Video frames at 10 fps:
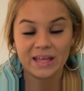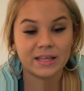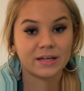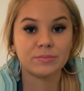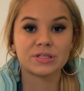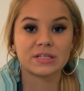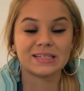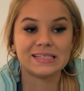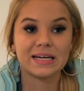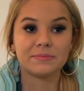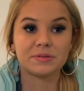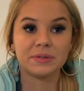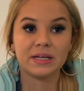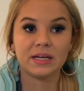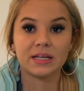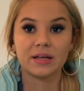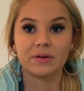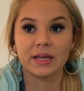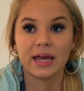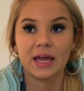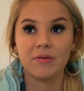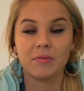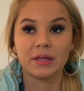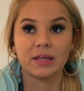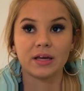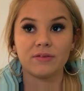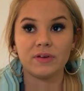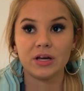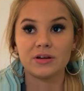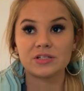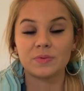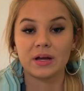And then Musically DM'd me and they were like, hey, we really like your videos,